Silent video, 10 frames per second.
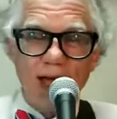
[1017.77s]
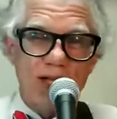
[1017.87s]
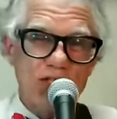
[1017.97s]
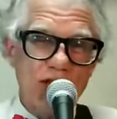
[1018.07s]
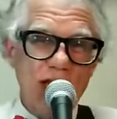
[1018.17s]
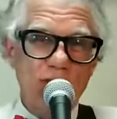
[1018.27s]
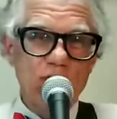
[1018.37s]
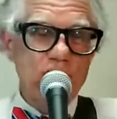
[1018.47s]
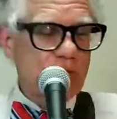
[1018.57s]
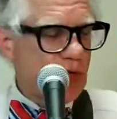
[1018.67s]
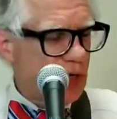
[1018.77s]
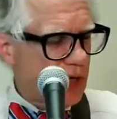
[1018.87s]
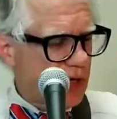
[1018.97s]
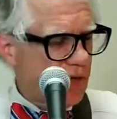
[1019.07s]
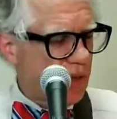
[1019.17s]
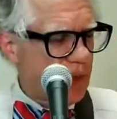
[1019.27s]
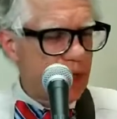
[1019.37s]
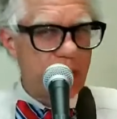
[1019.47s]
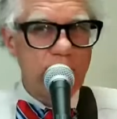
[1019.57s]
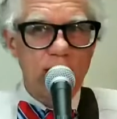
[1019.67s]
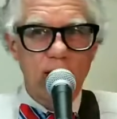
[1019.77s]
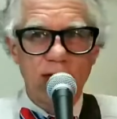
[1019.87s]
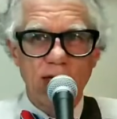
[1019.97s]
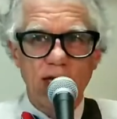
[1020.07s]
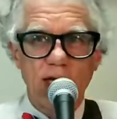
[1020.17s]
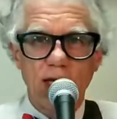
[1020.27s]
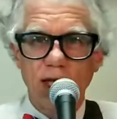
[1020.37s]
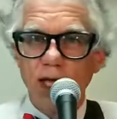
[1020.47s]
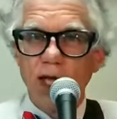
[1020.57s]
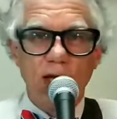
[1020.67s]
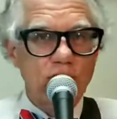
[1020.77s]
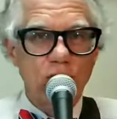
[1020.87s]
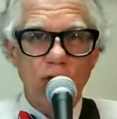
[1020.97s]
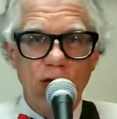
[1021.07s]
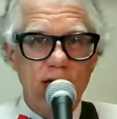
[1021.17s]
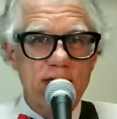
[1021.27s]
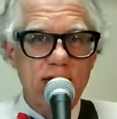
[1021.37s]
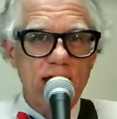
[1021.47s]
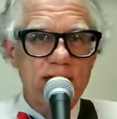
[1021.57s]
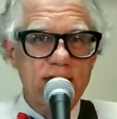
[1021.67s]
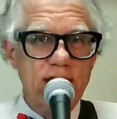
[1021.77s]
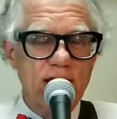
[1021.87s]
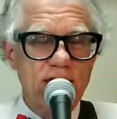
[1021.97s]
A sandwich short of a picnic. 2 cans less than a